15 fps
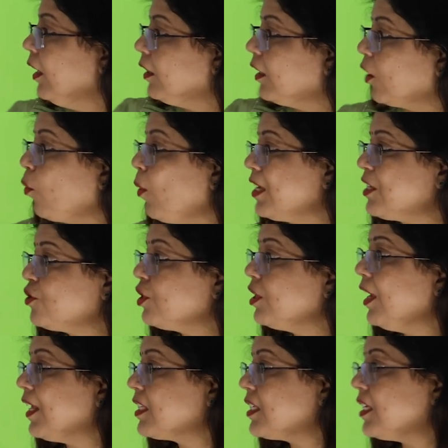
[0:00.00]
The question,
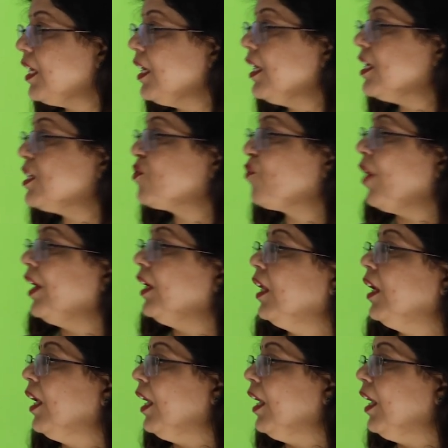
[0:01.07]
let's see, is find the